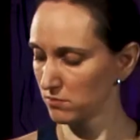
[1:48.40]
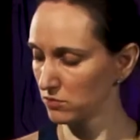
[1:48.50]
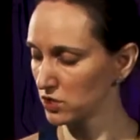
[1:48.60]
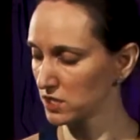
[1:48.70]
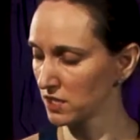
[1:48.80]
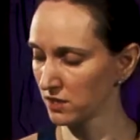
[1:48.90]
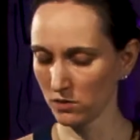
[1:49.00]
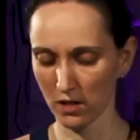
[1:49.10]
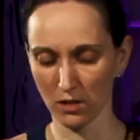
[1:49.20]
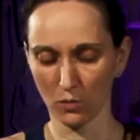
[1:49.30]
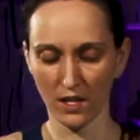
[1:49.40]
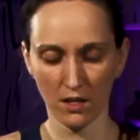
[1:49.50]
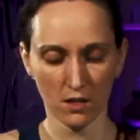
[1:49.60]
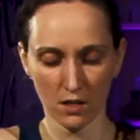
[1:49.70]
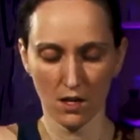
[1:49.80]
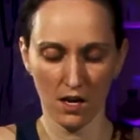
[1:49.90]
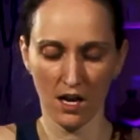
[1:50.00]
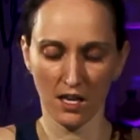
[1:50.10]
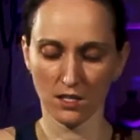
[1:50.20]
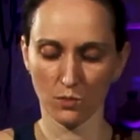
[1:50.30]
just now, out of the way,
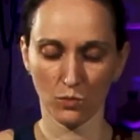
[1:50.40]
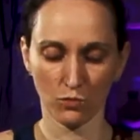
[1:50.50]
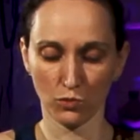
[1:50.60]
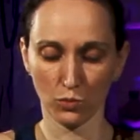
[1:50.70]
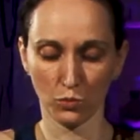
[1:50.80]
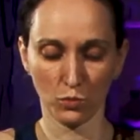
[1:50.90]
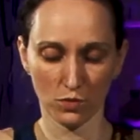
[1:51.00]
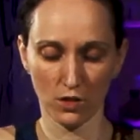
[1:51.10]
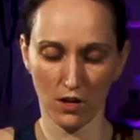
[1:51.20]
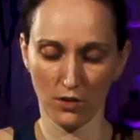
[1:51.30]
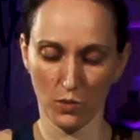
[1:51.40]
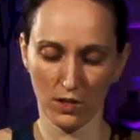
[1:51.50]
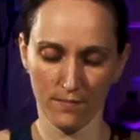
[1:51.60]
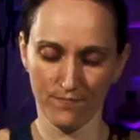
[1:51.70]
and we'll roll the other one.